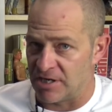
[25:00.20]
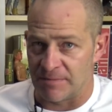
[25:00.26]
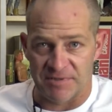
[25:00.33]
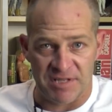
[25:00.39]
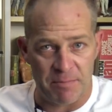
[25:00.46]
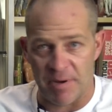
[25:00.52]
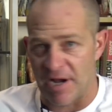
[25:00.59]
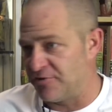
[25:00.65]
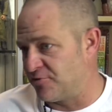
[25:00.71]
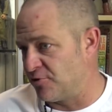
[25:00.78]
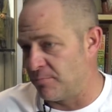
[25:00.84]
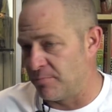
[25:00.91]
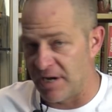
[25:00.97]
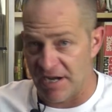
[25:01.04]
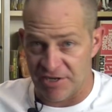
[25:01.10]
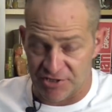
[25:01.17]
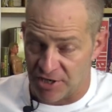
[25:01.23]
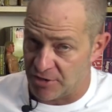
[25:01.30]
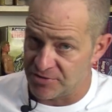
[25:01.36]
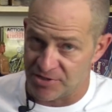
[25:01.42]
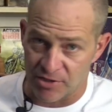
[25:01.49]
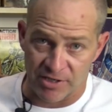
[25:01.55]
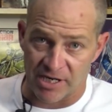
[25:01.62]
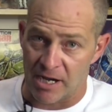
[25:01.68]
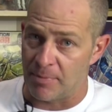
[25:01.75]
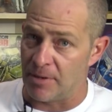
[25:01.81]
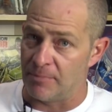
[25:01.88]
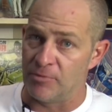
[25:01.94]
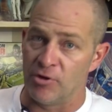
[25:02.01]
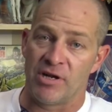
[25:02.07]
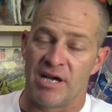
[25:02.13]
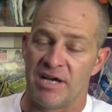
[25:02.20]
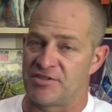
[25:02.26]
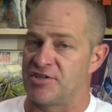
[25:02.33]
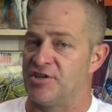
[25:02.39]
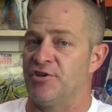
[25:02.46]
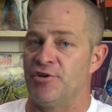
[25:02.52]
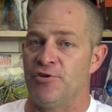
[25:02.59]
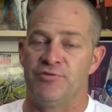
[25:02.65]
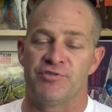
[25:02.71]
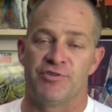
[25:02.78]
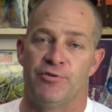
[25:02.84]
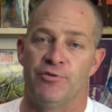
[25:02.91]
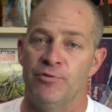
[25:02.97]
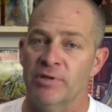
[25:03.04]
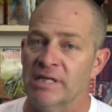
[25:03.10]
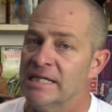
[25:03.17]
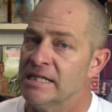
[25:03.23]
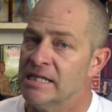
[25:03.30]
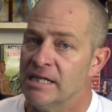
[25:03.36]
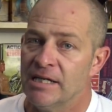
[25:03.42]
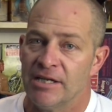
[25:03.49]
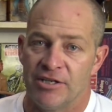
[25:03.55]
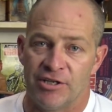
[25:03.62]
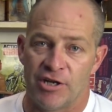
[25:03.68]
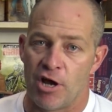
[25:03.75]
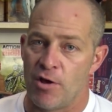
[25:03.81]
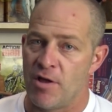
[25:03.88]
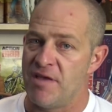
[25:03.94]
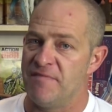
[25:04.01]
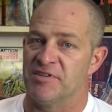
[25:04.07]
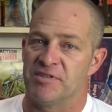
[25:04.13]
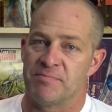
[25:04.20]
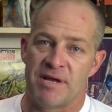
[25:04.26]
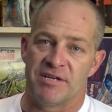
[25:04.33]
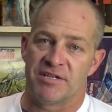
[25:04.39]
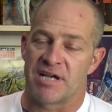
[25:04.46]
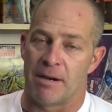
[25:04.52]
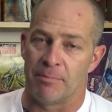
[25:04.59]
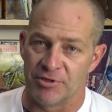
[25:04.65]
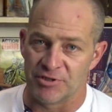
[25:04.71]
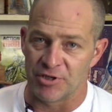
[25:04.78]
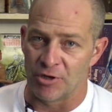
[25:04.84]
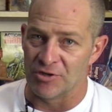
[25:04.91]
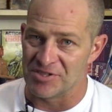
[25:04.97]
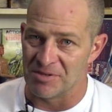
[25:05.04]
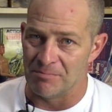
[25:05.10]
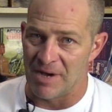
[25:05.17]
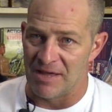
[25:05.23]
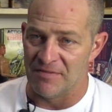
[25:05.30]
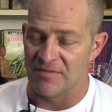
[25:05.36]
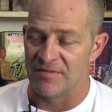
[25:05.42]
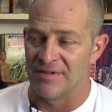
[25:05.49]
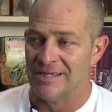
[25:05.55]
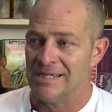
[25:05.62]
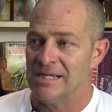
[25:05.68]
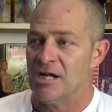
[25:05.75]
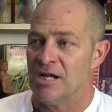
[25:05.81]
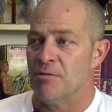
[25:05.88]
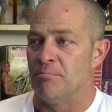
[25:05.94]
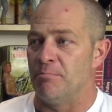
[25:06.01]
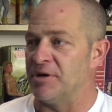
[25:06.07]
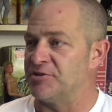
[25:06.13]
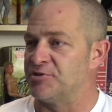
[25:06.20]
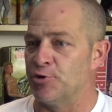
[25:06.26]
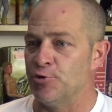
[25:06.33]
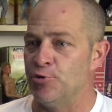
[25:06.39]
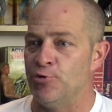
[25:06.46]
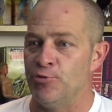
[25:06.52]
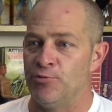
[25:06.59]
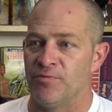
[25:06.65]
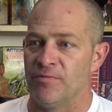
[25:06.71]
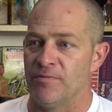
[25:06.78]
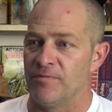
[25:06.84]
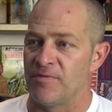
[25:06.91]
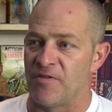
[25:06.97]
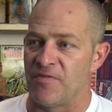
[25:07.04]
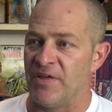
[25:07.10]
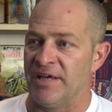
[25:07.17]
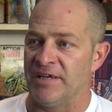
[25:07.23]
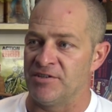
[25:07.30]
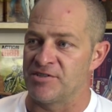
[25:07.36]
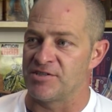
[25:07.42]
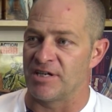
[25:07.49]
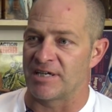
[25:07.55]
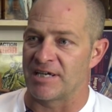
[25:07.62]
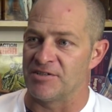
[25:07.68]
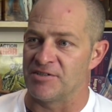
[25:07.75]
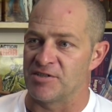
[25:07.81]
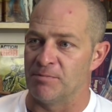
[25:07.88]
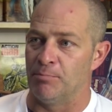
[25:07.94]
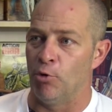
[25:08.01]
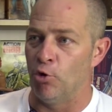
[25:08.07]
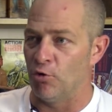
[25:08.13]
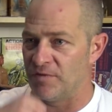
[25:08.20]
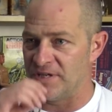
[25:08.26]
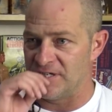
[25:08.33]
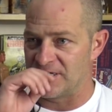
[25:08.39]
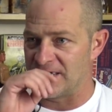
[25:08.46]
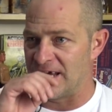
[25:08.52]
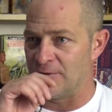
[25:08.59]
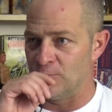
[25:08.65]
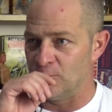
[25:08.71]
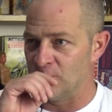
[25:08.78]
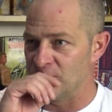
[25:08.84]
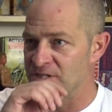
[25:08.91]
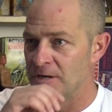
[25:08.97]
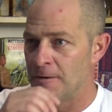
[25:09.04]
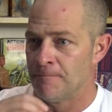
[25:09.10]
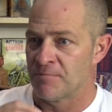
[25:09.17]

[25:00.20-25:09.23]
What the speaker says: up to their Patreon page, don't sign up. I'm not asking you to, even spend a couple of dollars a month, but do the things that can support these channels